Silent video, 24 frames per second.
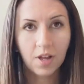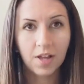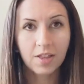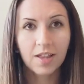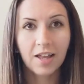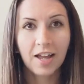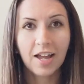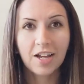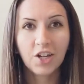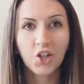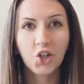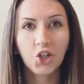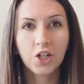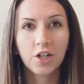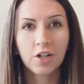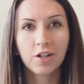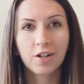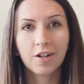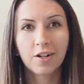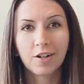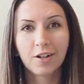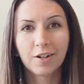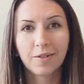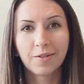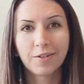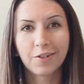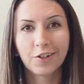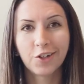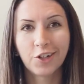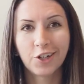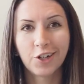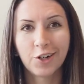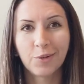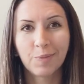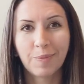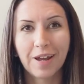Like sheer
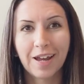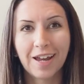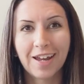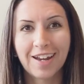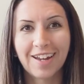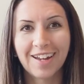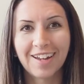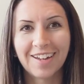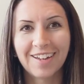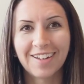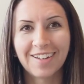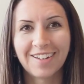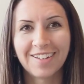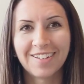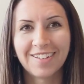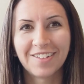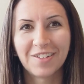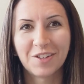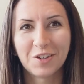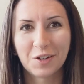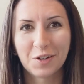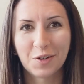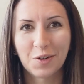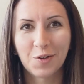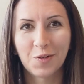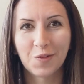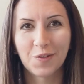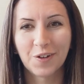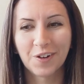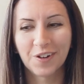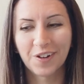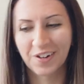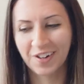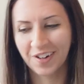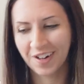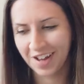sheer panic took
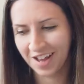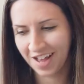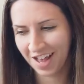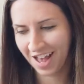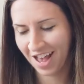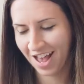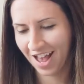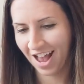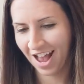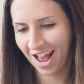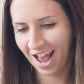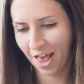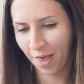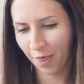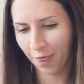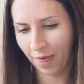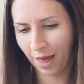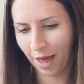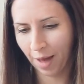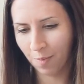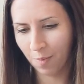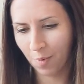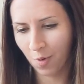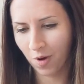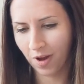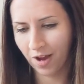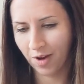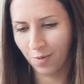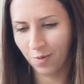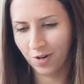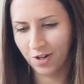over at that point.